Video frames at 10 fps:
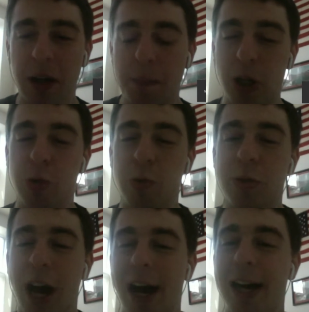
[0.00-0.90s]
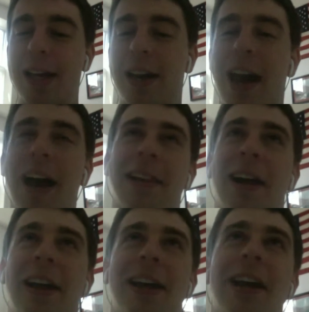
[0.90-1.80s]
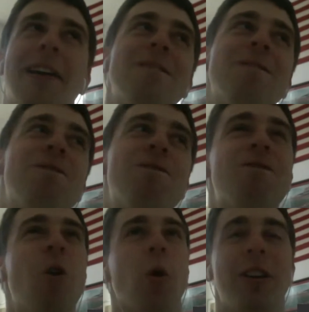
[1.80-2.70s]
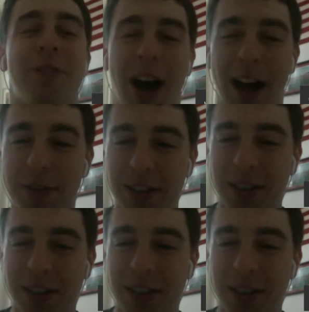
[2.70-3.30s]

but you die at like 45?